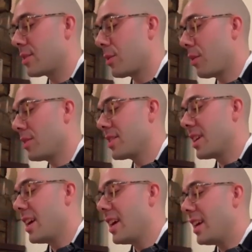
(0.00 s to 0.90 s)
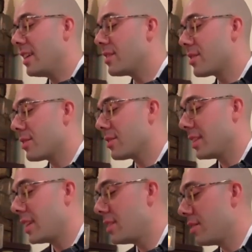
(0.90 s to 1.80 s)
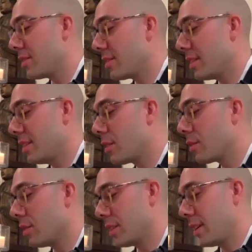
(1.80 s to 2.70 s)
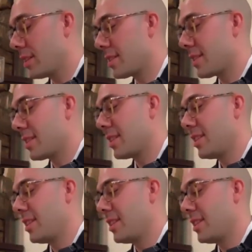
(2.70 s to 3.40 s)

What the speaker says: towards interlinear literalness